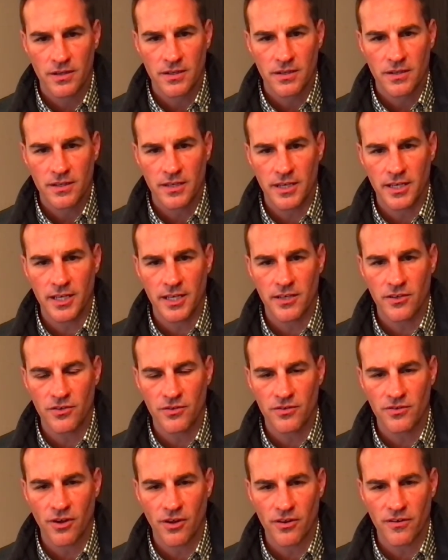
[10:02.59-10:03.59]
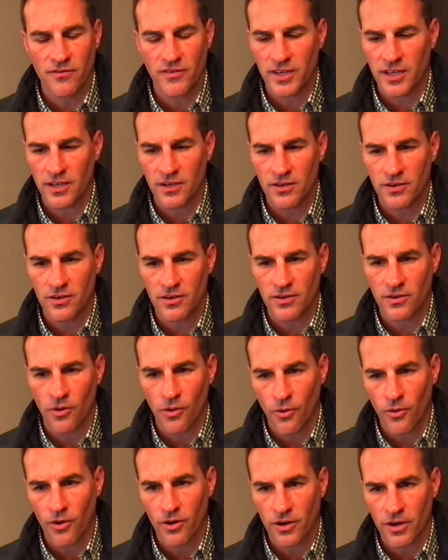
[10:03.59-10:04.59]
getting into another vehicle,
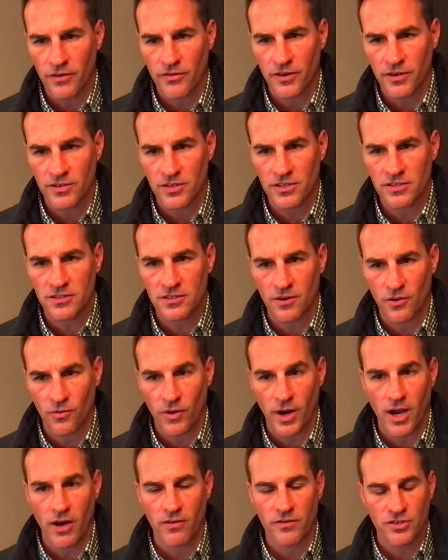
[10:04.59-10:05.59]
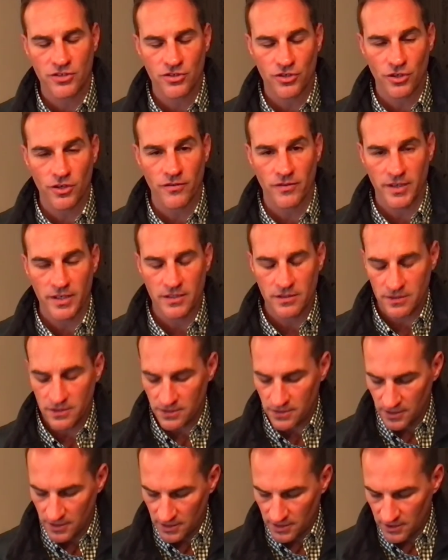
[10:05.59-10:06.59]
or they're just around service,
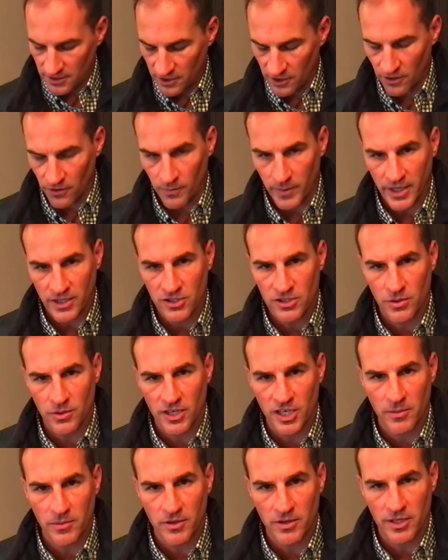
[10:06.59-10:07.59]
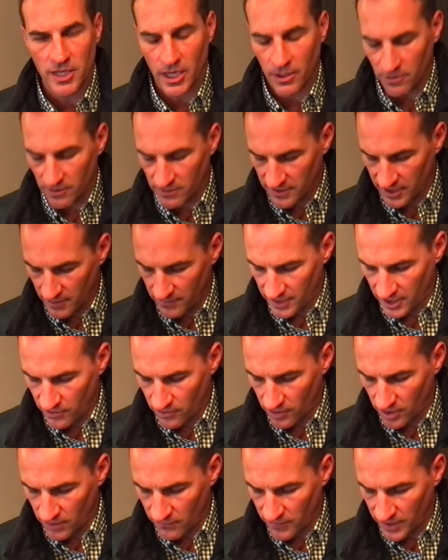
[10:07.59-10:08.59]
make sure we communicate with them. They
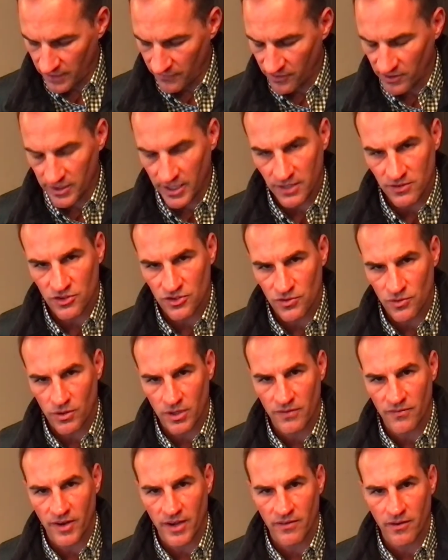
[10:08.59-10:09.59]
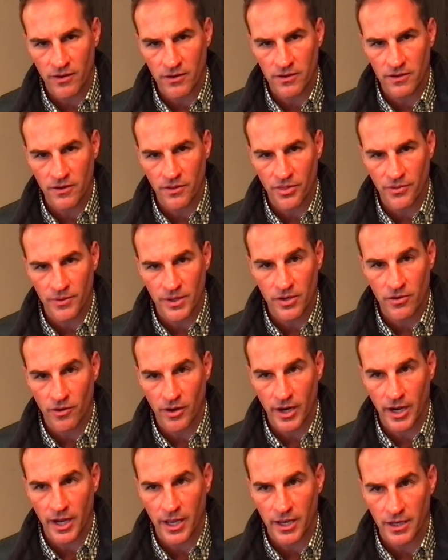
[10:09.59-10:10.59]
qualify for an extra $2,500 to
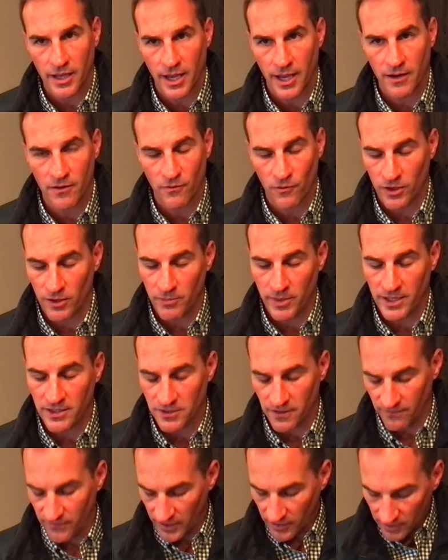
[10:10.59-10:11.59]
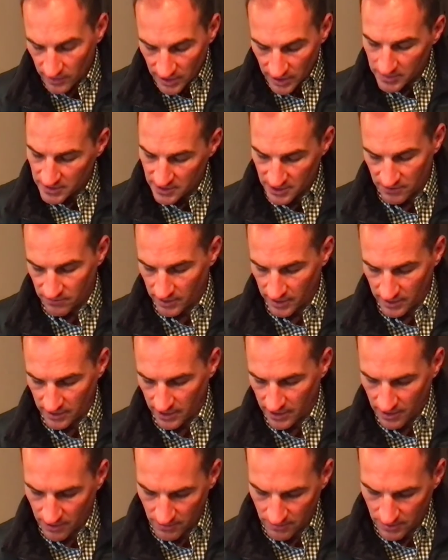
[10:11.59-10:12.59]
$3,000, and rebates are very limited right
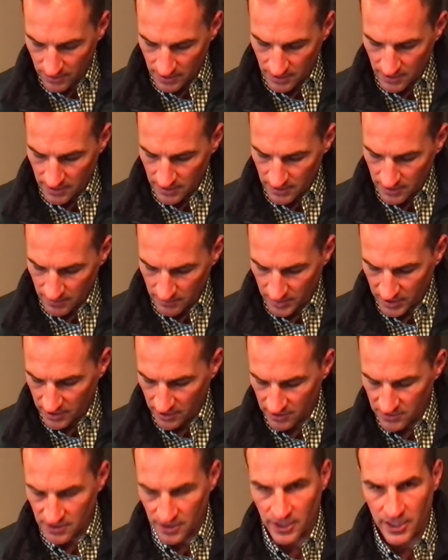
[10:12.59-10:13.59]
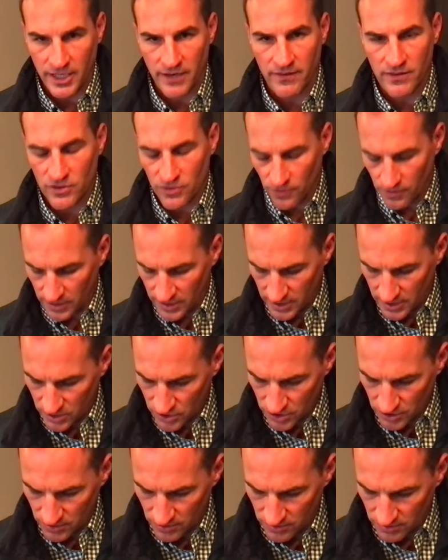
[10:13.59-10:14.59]
now because of the inventory
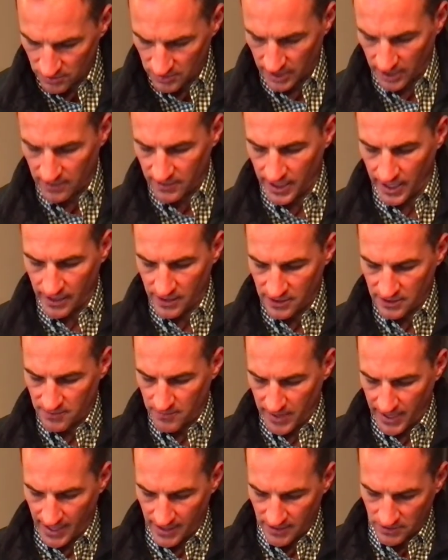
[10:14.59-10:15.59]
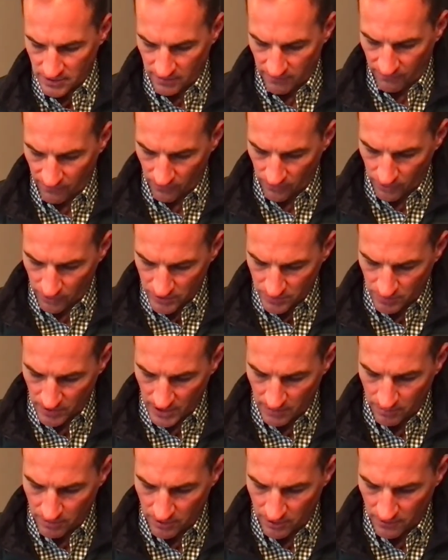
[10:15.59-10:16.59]
issues, and that is massive for those
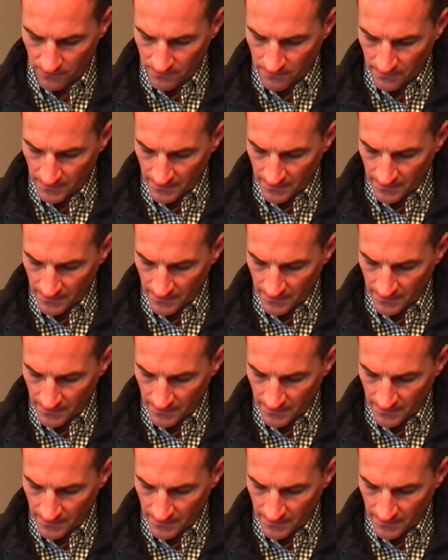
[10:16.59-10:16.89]
people.